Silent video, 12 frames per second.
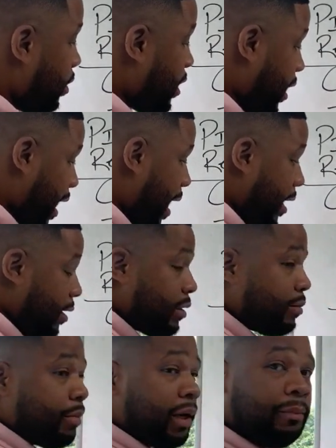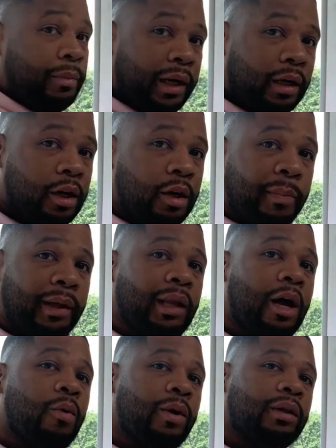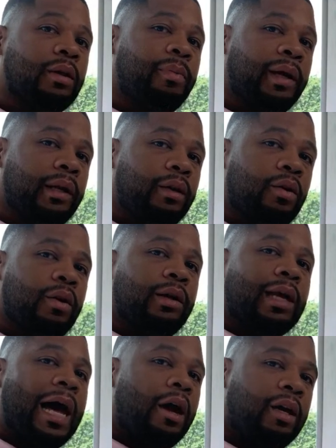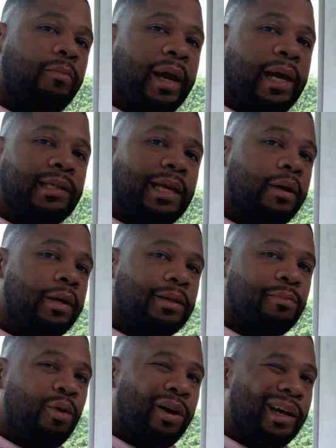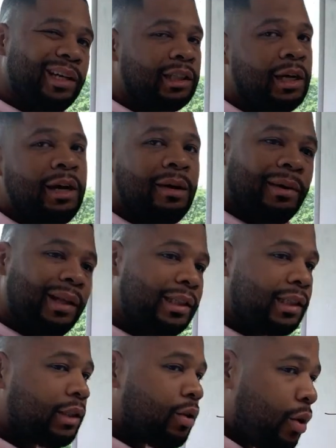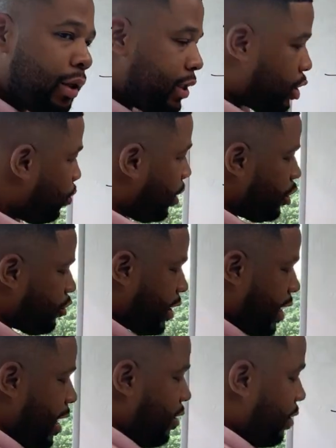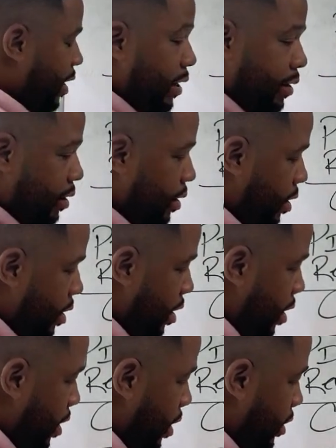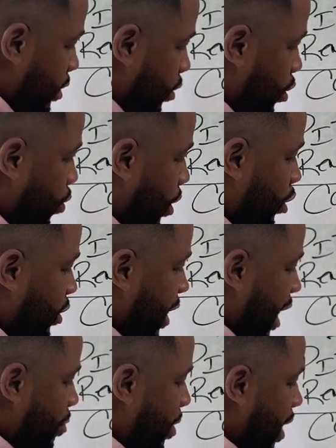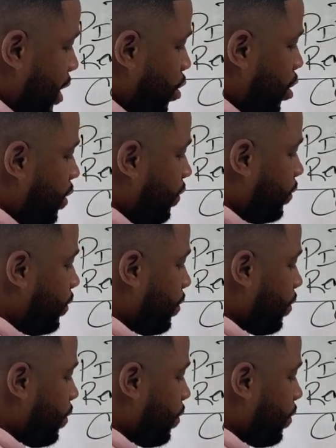today's, but it could be lower depending on how he pays down his mortgage but let's just call it 200K, right? So 200K payoff.